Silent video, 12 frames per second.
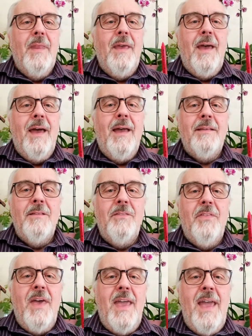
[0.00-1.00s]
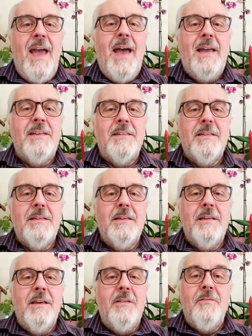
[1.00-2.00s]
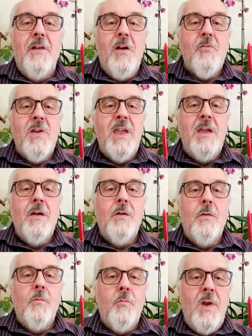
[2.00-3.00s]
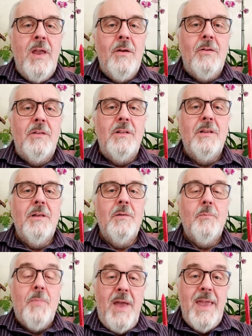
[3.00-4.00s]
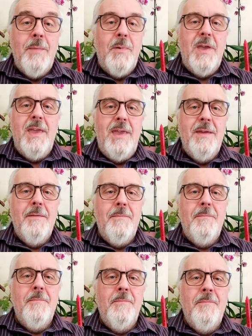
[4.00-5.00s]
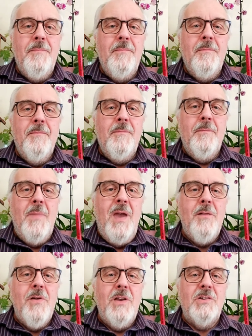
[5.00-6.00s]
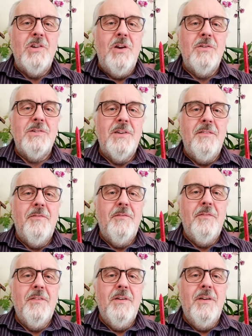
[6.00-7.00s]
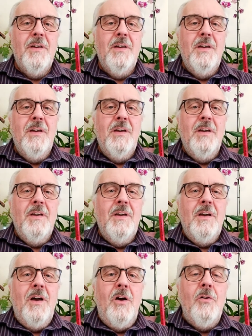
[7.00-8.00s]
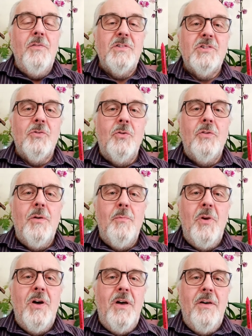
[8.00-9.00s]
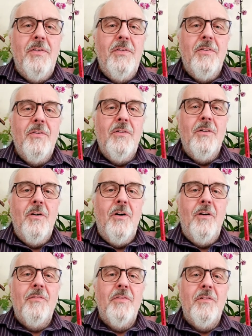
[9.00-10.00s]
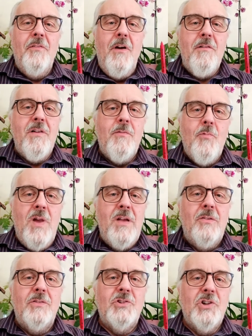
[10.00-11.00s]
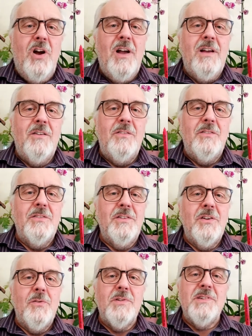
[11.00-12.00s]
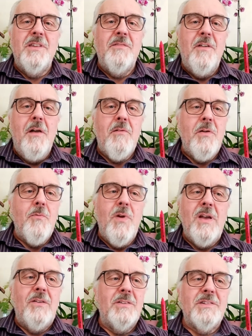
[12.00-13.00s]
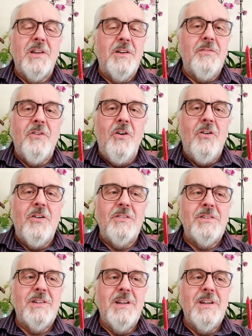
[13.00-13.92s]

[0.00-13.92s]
And they had a very real baby. Mary and Joseph oversaw the birth of the very real child who was the very real Son of God.